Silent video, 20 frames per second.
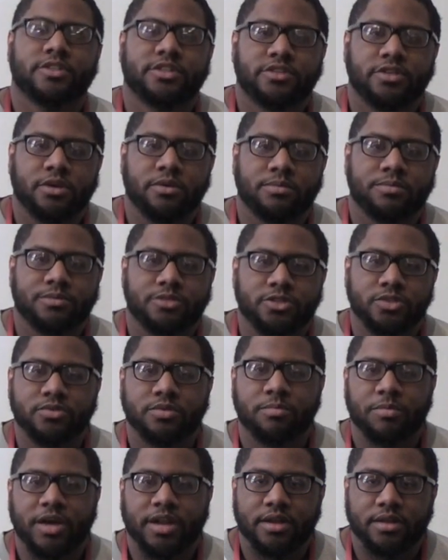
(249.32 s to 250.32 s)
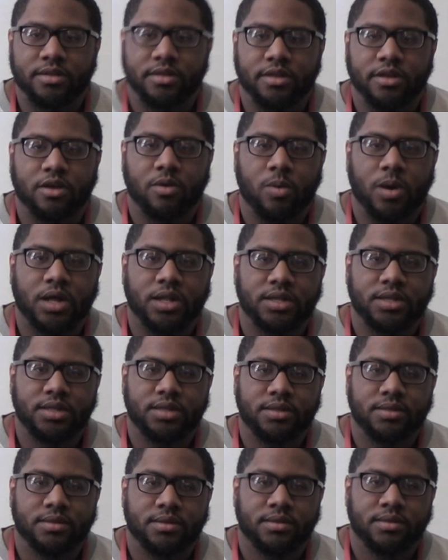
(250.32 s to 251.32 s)
So, truth about
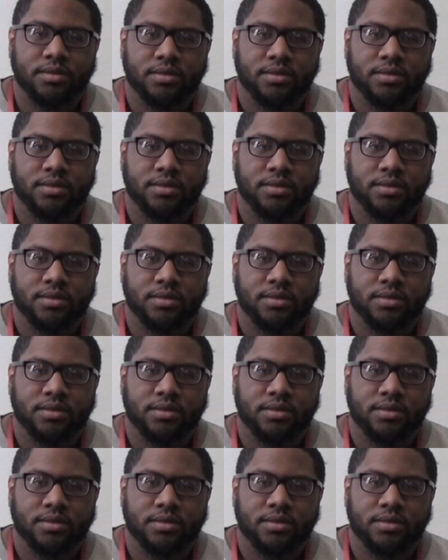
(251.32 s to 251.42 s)
equality.